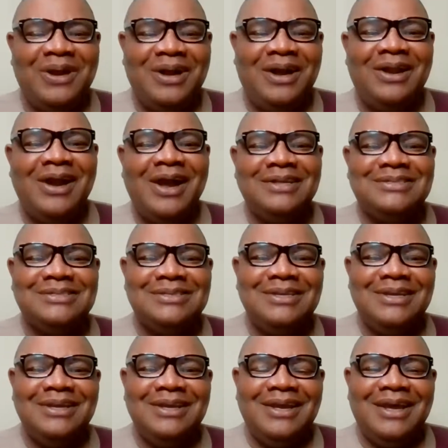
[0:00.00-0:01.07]
All right.
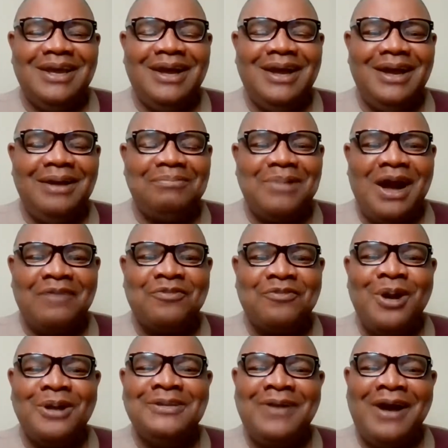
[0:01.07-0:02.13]
I've
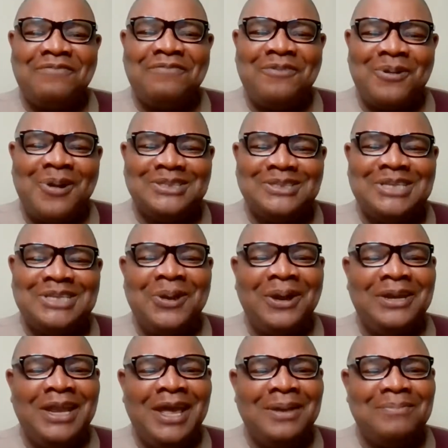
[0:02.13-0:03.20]
forgotten your
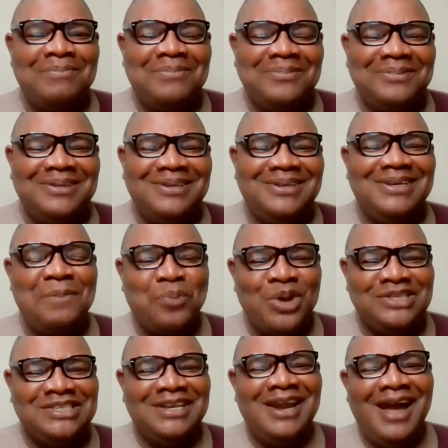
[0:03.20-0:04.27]
name, the
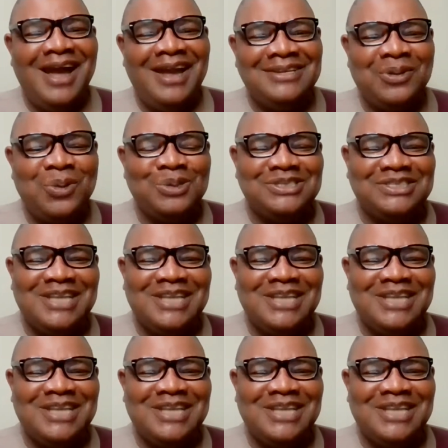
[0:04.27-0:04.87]
prisoner in Gold